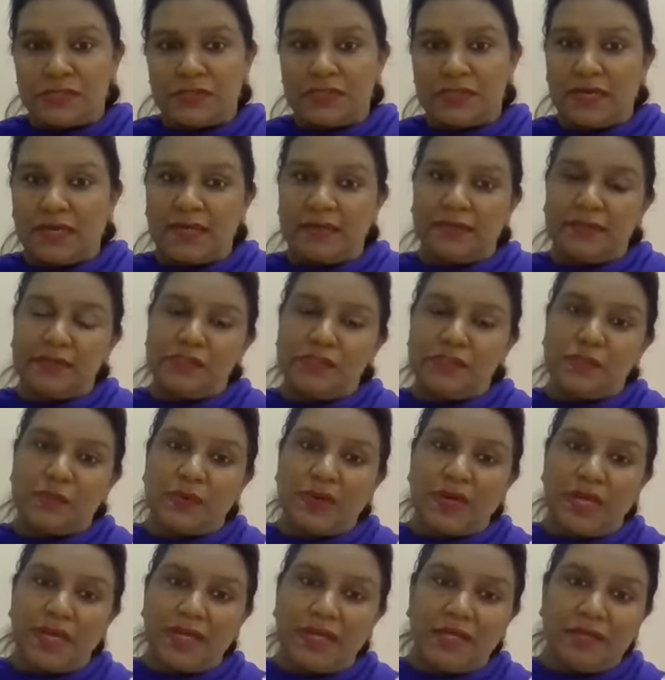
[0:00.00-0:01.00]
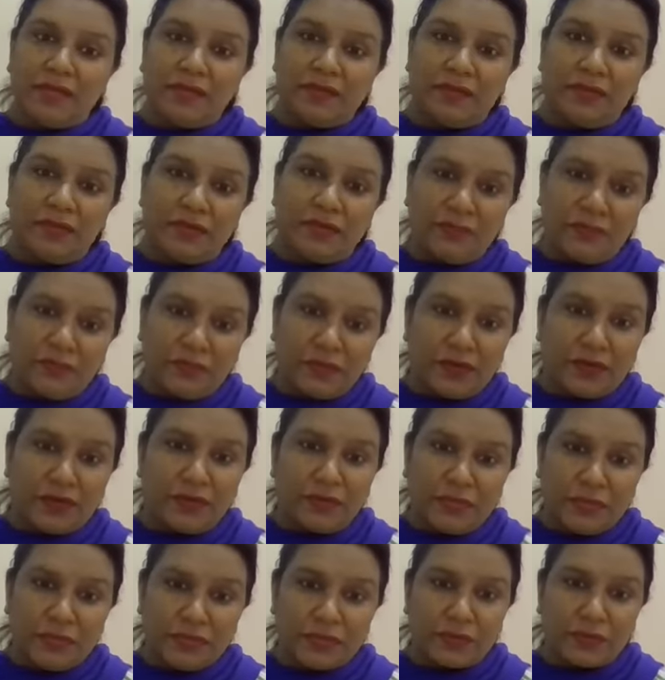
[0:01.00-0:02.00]
So that is why near the river
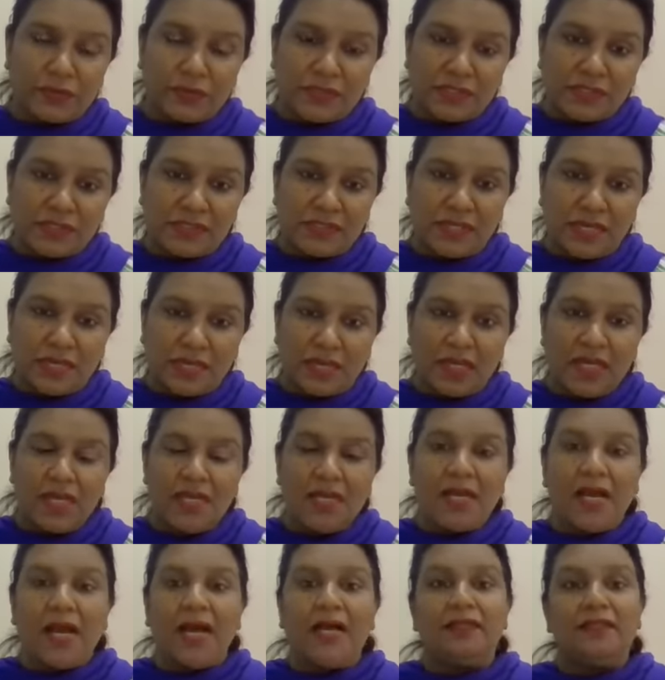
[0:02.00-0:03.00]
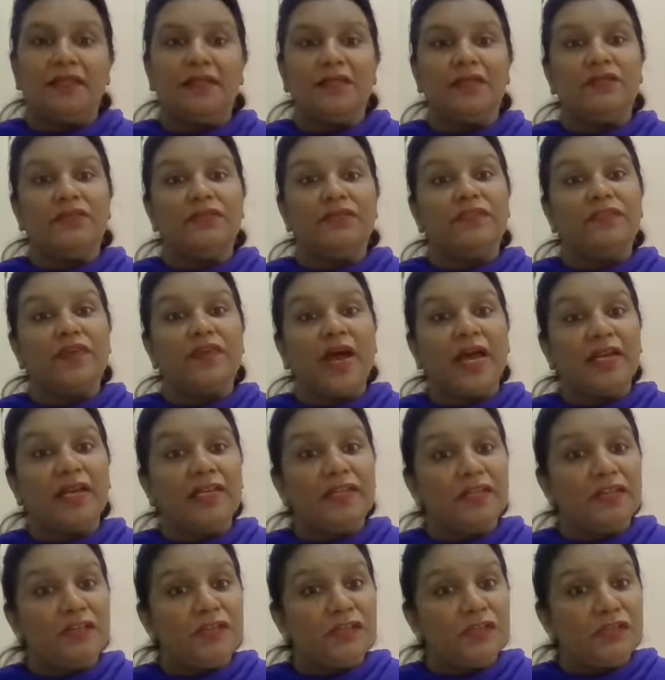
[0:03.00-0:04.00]
it was there. And then in the
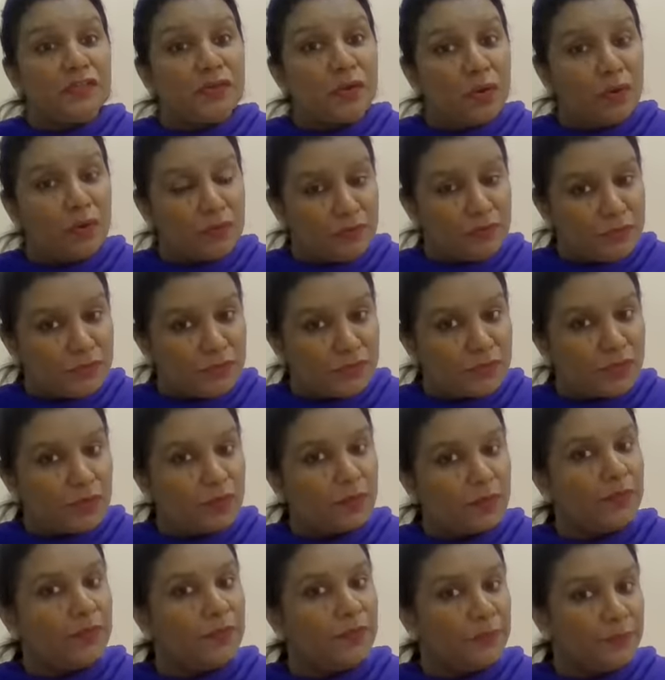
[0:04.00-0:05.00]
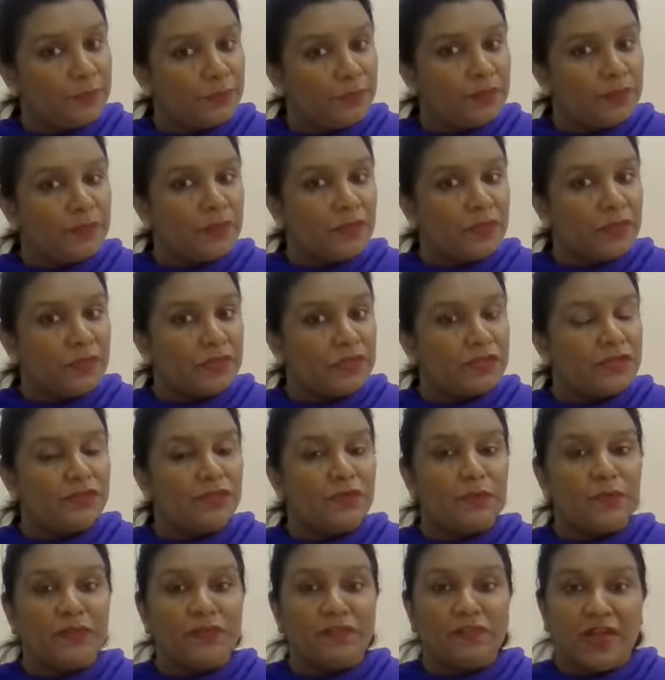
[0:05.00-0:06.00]
valleys also. So
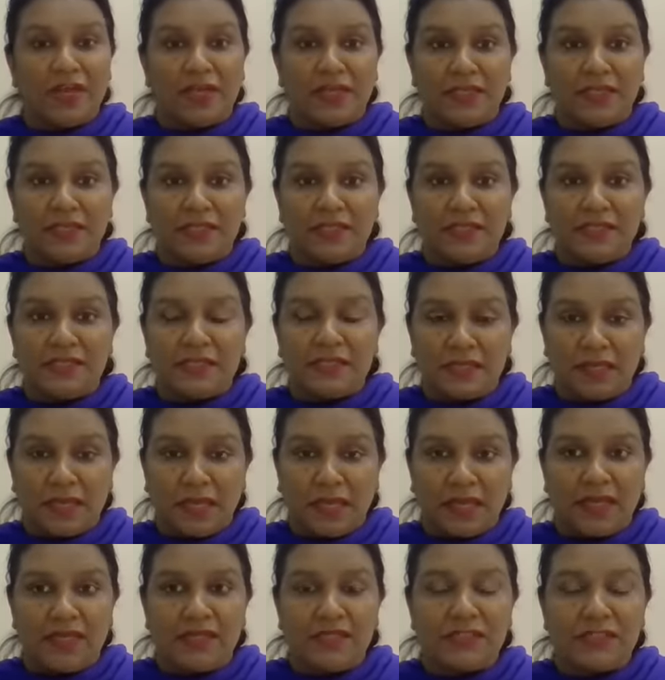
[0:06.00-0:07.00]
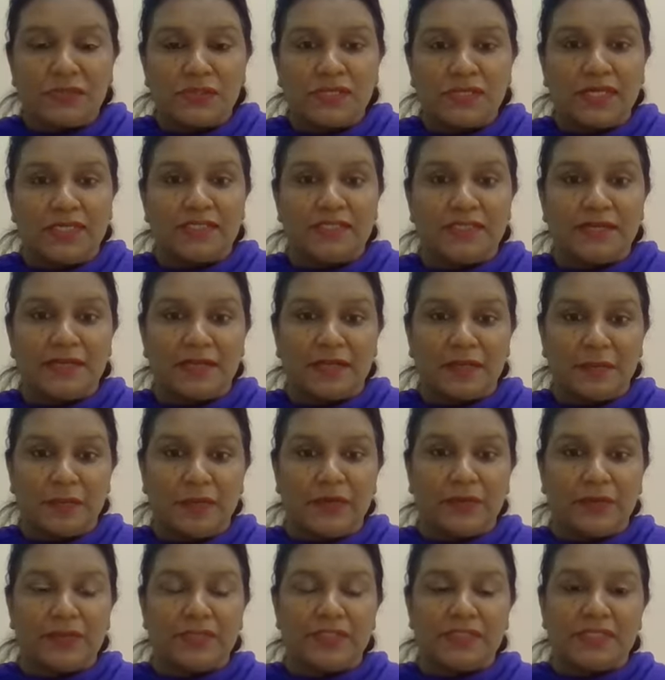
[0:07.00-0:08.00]
from the valleys, yes, so that
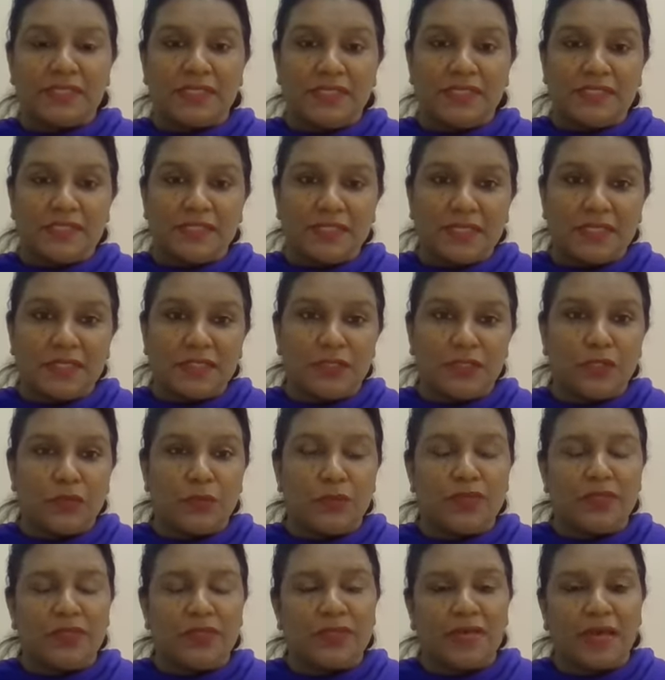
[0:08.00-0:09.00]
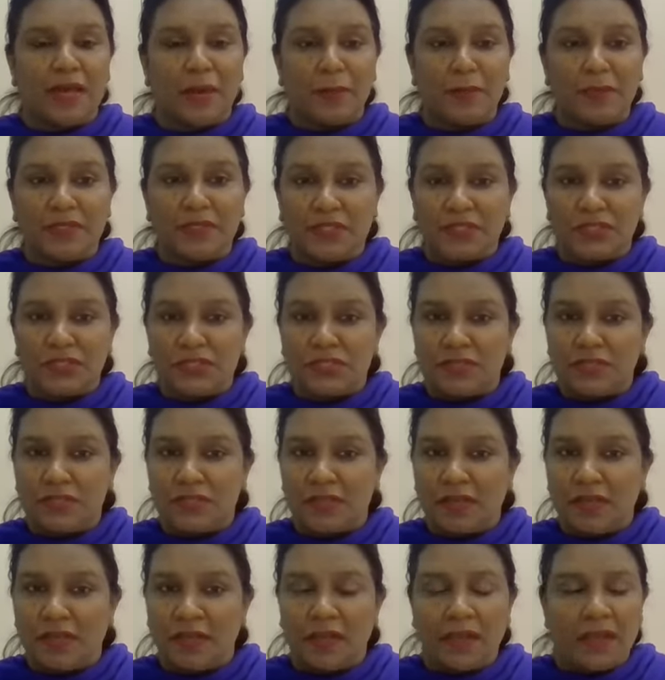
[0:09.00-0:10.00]
settlement was easier, the human inhabitation
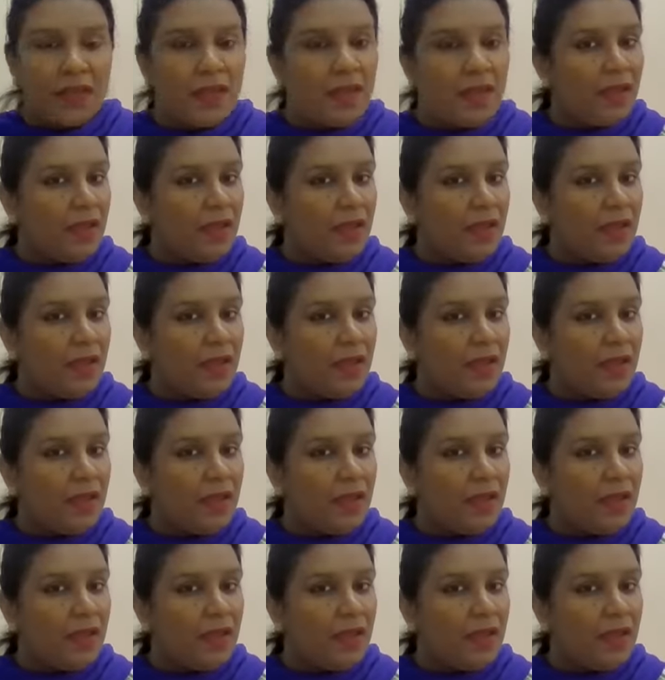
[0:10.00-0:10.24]
there.